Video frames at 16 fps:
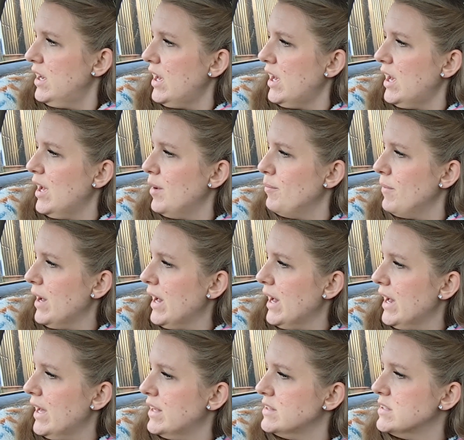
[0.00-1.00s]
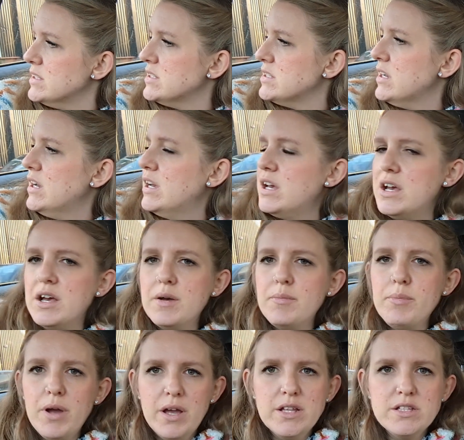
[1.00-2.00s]
and
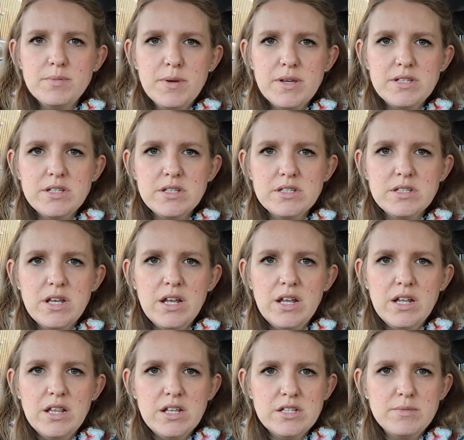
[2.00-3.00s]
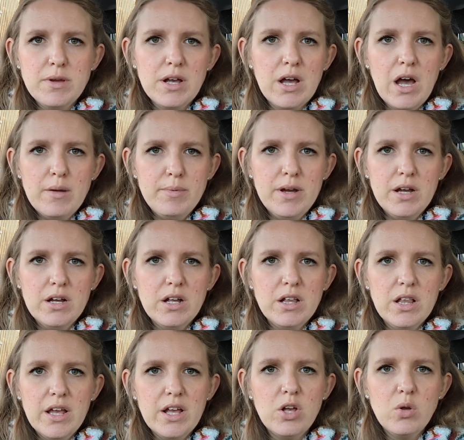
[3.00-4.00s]
parking spaces in this car park are
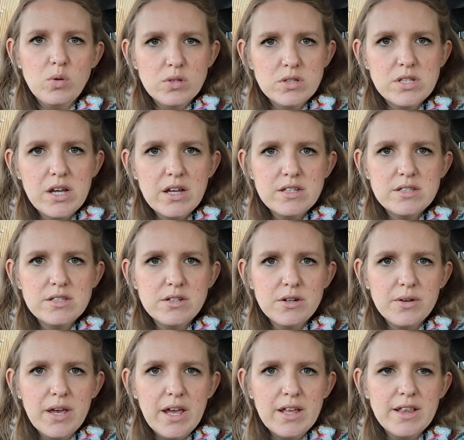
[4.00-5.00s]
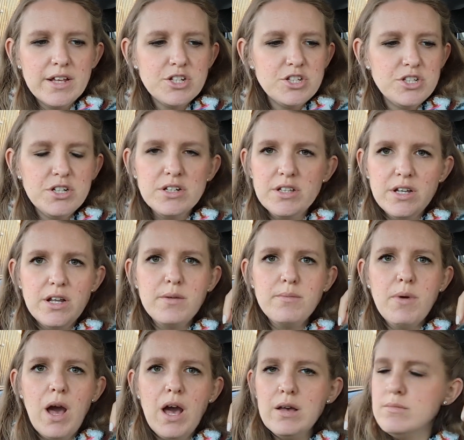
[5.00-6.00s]
like gold dust, okay, like cheerleading
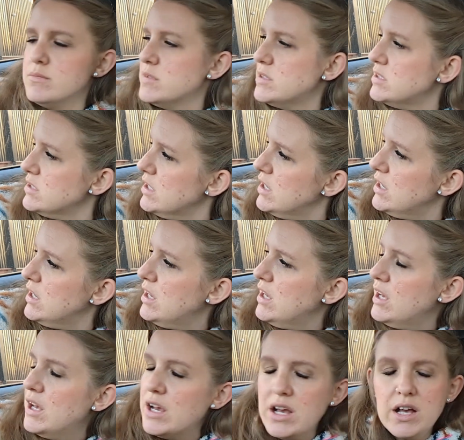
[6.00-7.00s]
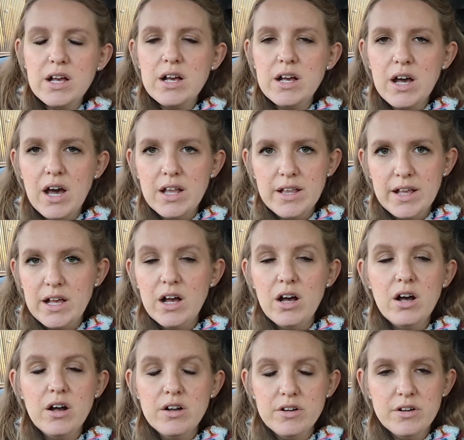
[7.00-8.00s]
moms got like a
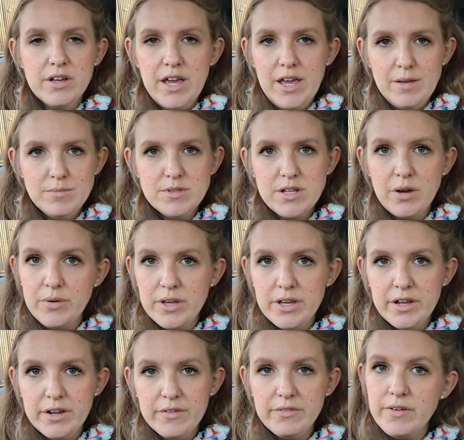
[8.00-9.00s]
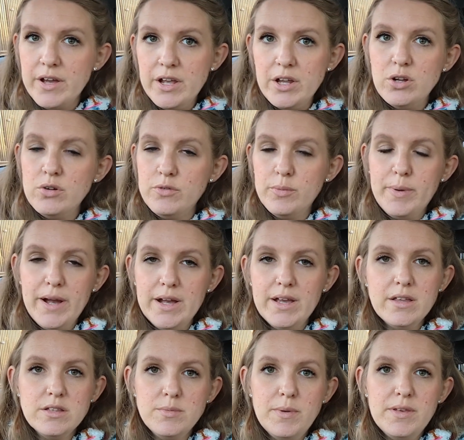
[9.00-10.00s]
Hunger Games out here fighting over
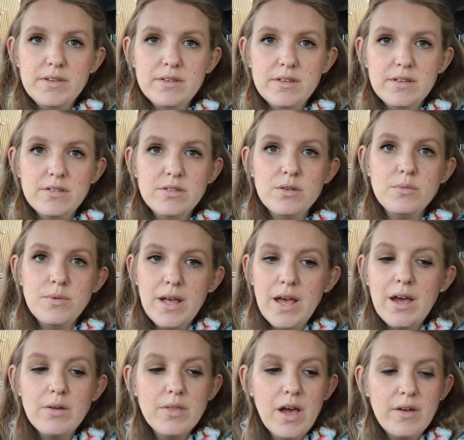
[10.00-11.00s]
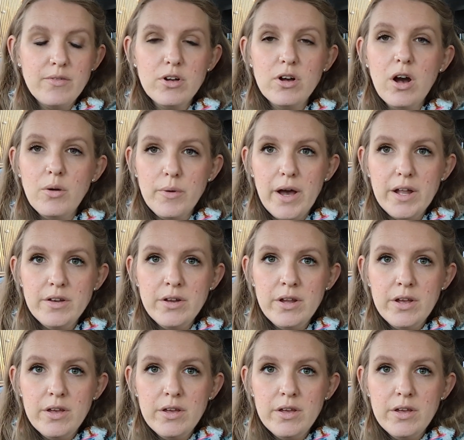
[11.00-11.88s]
parking spaces. So now that I've got one,